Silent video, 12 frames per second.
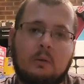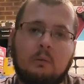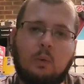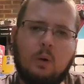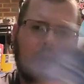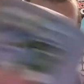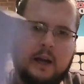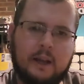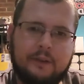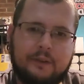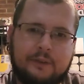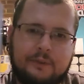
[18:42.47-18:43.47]
War
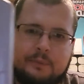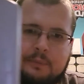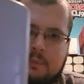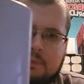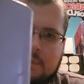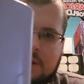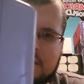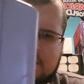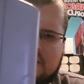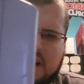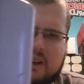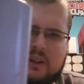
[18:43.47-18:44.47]
Gods. That's a
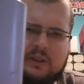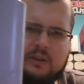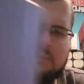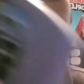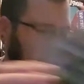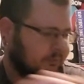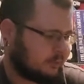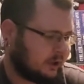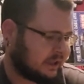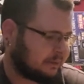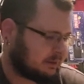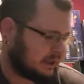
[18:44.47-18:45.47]
fighter, too. Where you
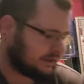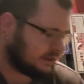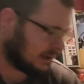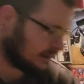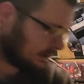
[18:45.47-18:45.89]
get to play as, like,